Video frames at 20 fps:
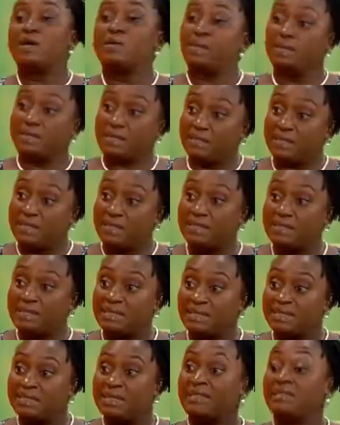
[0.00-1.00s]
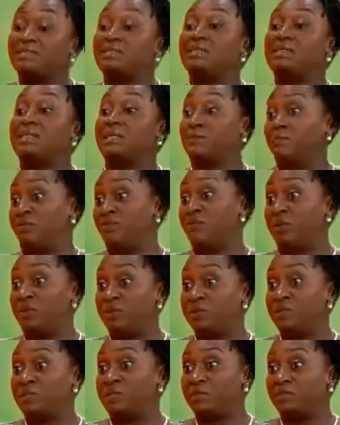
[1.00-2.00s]
amazingly, Nigerians are very
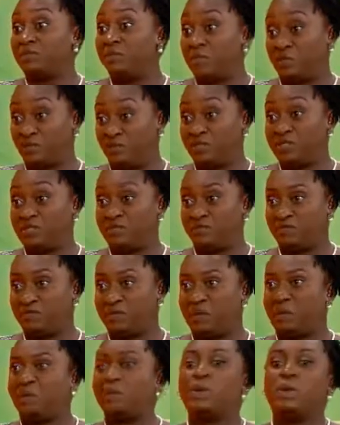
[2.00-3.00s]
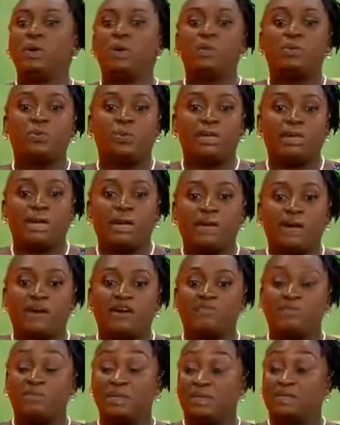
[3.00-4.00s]
innovative now. We now
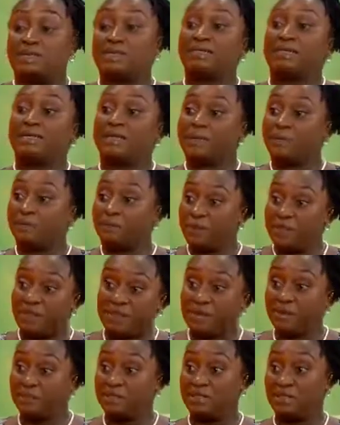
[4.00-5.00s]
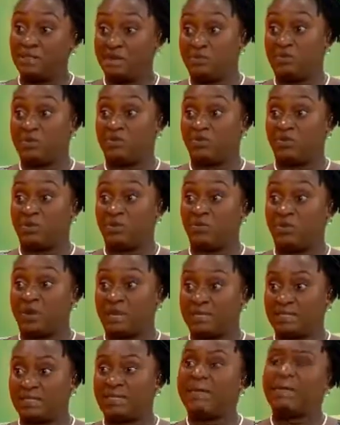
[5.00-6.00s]
have machines that can pick out the debris from
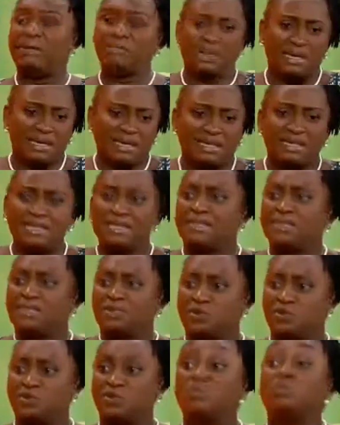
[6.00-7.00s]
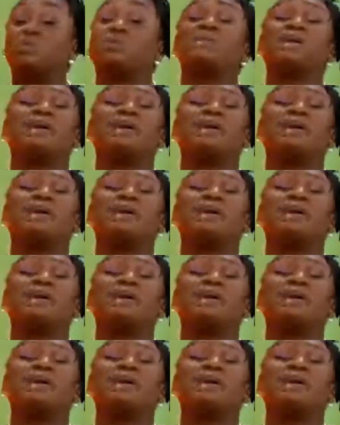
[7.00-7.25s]
rice, make it easy to cook, but they are